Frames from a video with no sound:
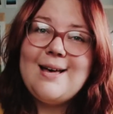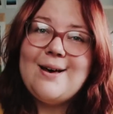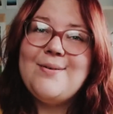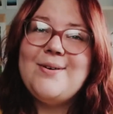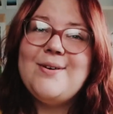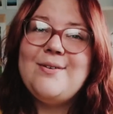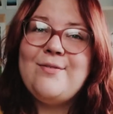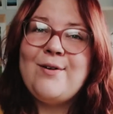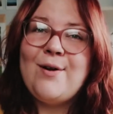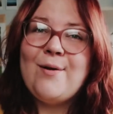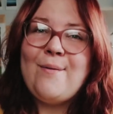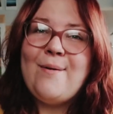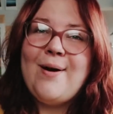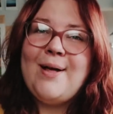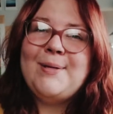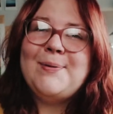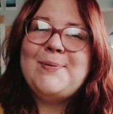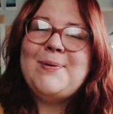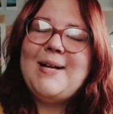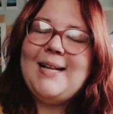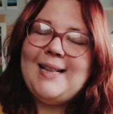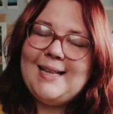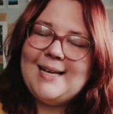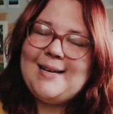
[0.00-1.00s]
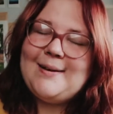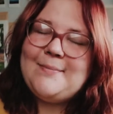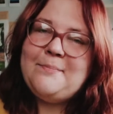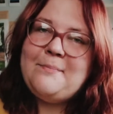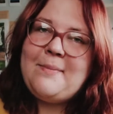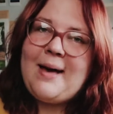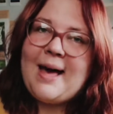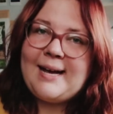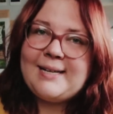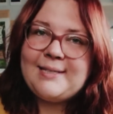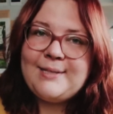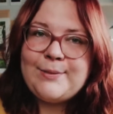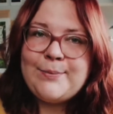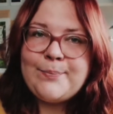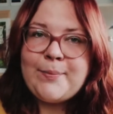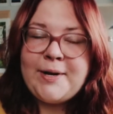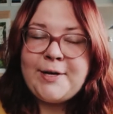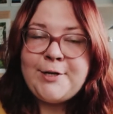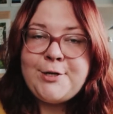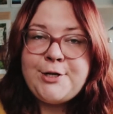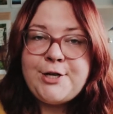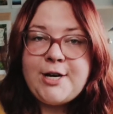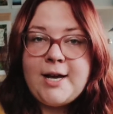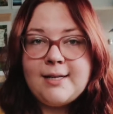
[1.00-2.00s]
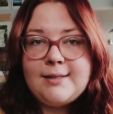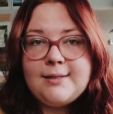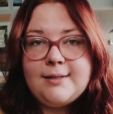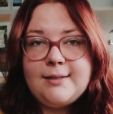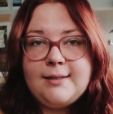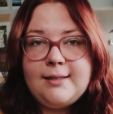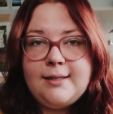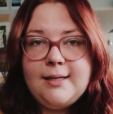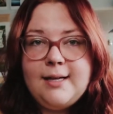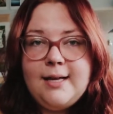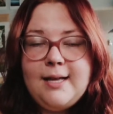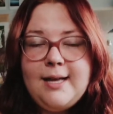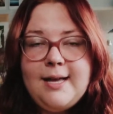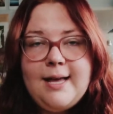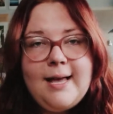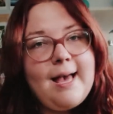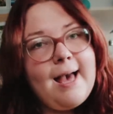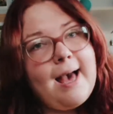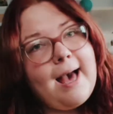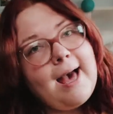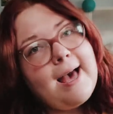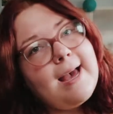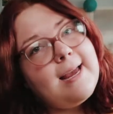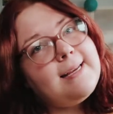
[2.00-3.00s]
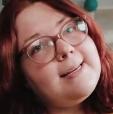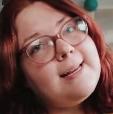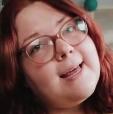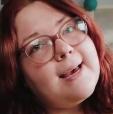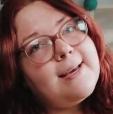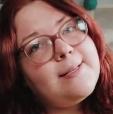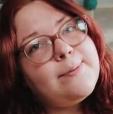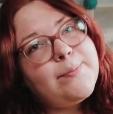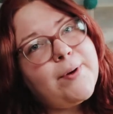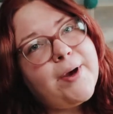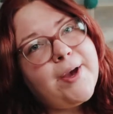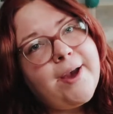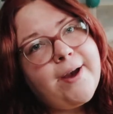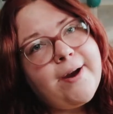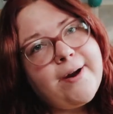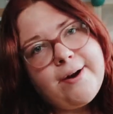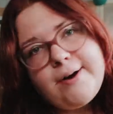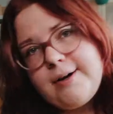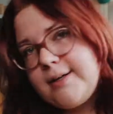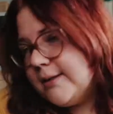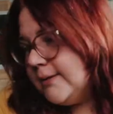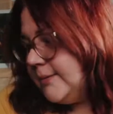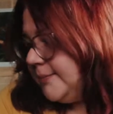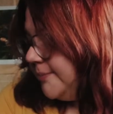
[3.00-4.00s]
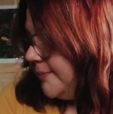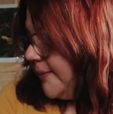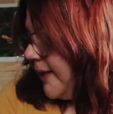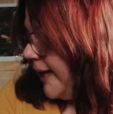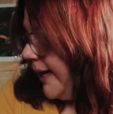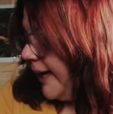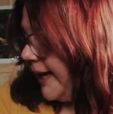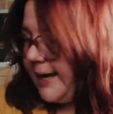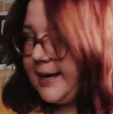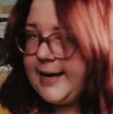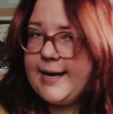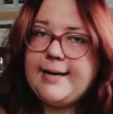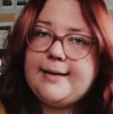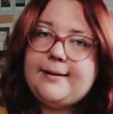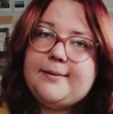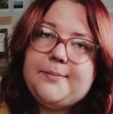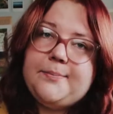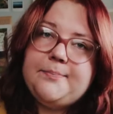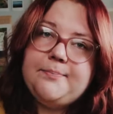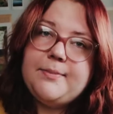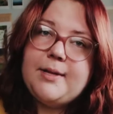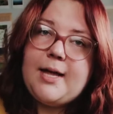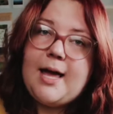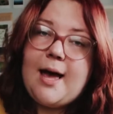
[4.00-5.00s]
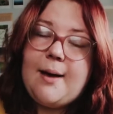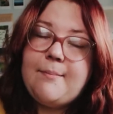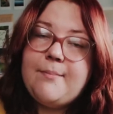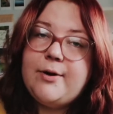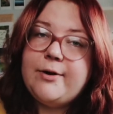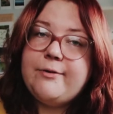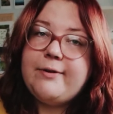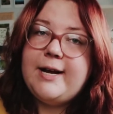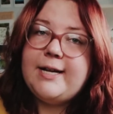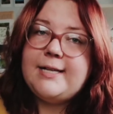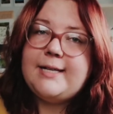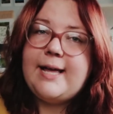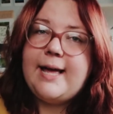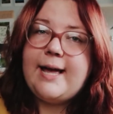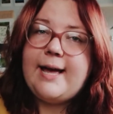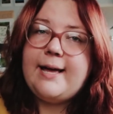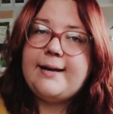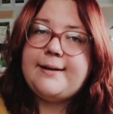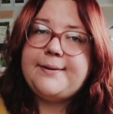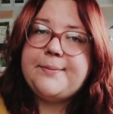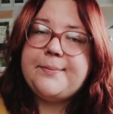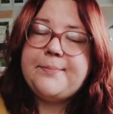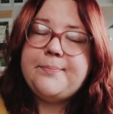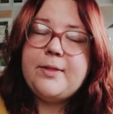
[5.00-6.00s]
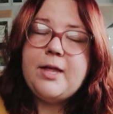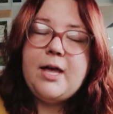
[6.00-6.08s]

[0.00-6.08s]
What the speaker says: Hello everyone, welcome back to my channel. I dyed my hair again. I'm a redhead.